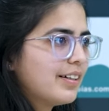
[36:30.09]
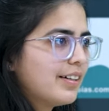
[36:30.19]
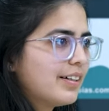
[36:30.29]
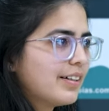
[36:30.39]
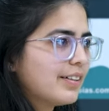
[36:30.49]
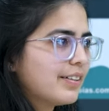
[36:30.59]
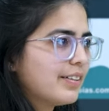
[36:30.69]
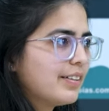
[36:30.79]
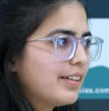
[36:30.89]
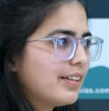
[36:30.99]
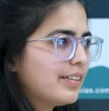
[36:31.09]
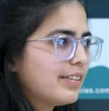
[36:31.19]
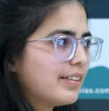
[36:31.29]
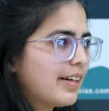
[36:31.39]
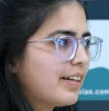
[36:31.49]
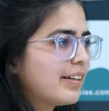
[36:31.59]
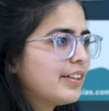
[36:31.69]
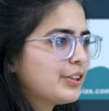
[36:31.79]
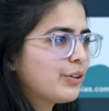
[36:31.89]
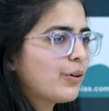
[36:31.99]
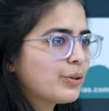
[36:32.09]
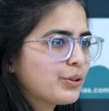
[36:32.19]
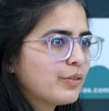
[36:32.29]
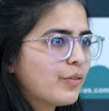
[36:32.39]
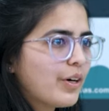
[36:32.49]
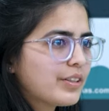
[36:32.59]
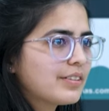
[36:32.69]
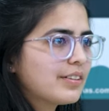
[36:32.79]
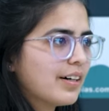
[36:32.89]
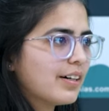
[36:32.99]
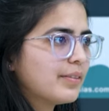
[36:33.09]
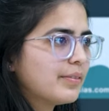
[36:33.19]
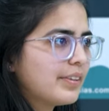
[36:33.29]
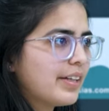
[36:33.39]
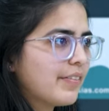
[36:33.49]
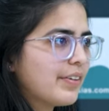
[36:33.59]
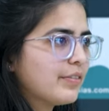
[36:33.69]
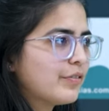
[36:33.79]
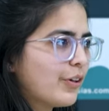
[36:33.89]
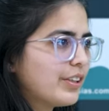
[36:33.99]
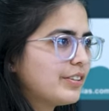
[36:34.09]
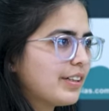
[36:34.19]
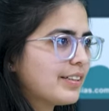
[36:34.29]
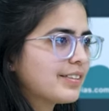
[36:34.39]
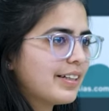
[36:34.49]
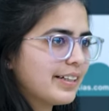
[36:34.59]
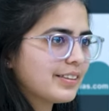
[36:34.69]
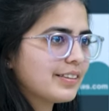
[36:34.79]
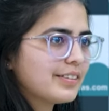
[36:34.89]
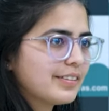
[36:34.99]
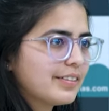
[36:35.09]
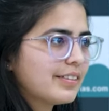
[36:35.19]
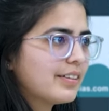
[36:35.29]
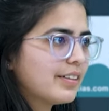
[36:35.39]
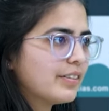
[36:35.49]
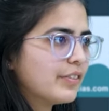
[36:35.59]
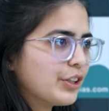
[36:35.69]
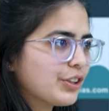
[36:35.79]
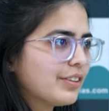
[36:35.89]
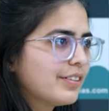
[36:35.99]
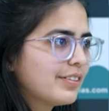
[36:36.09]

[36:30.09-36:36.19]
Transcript: the recognition also was given for the translated version.